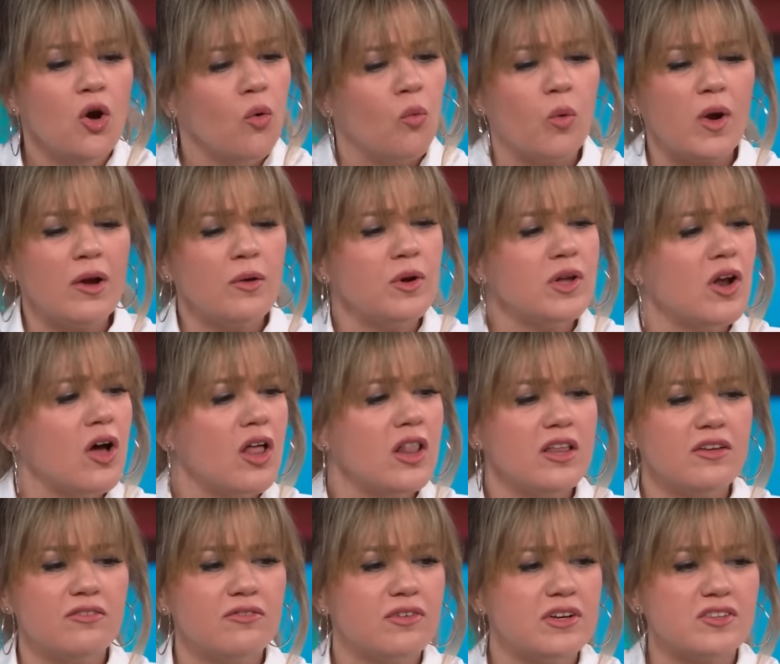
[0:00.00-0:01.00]
where would
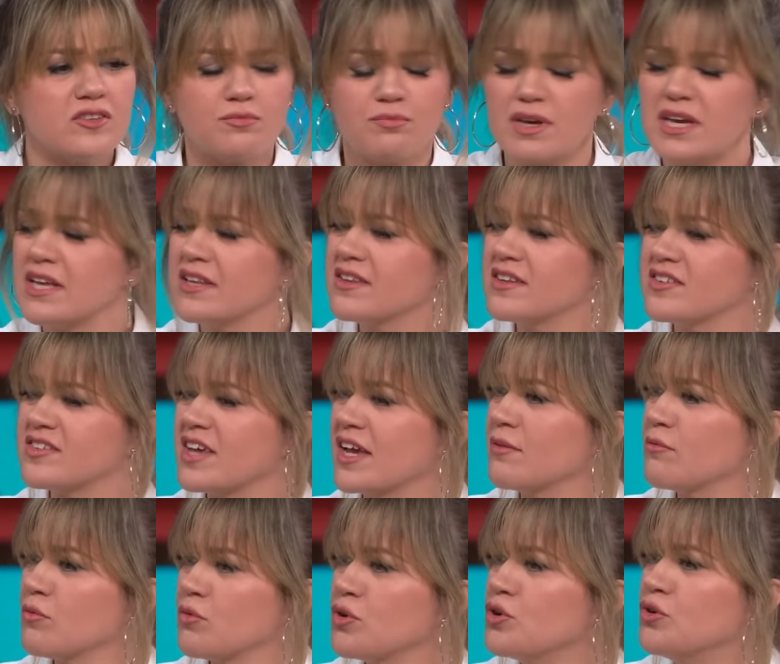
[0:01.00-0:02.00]
all of us be in the
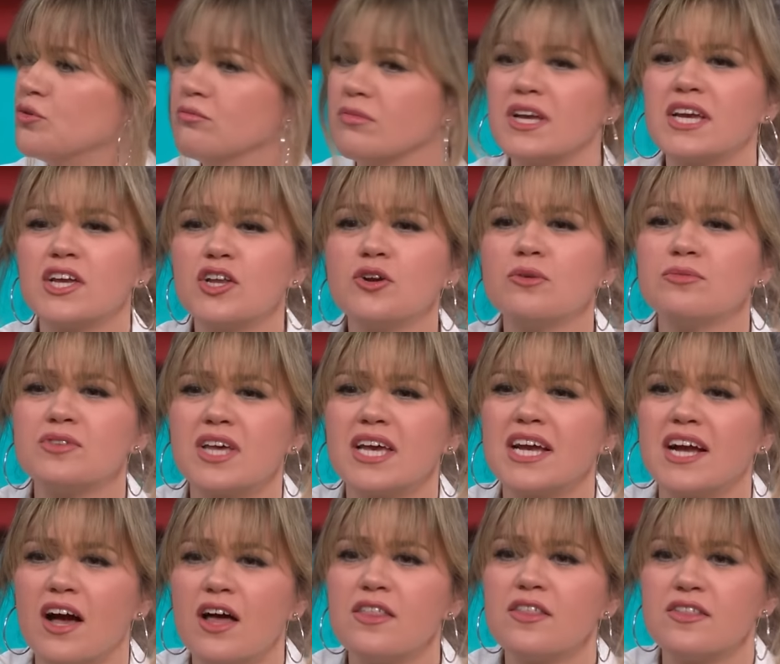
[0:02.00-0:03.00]
same room? Like, you know what I'm
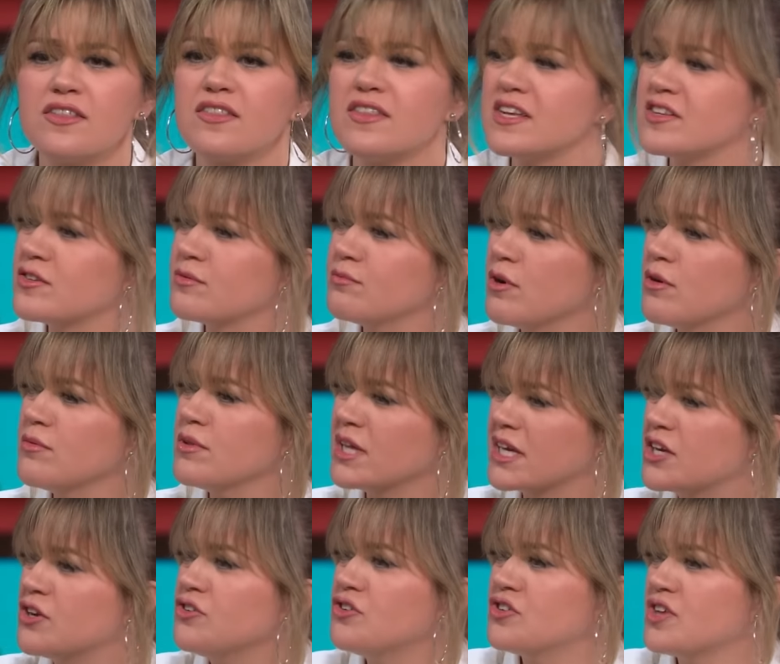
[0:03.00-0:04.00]
saying? Other than this moment,
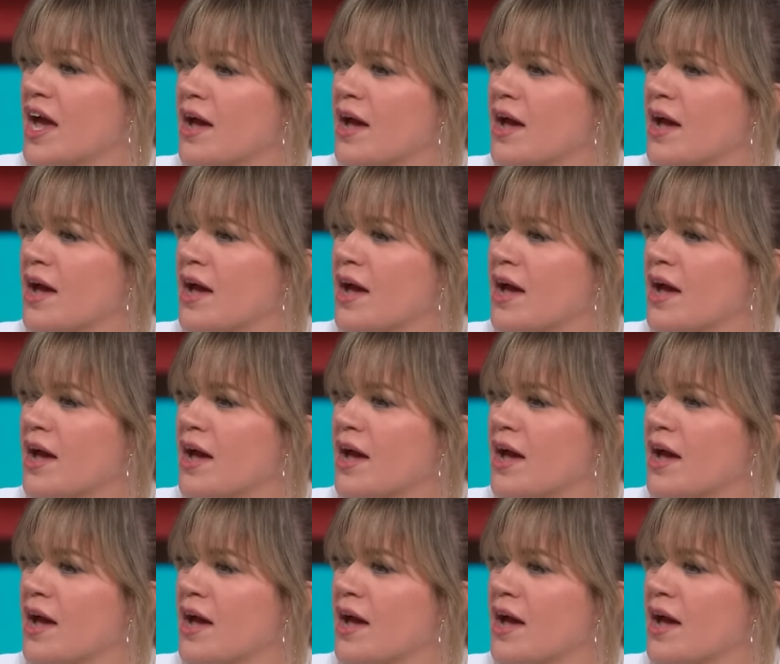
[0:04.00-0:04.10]
like you just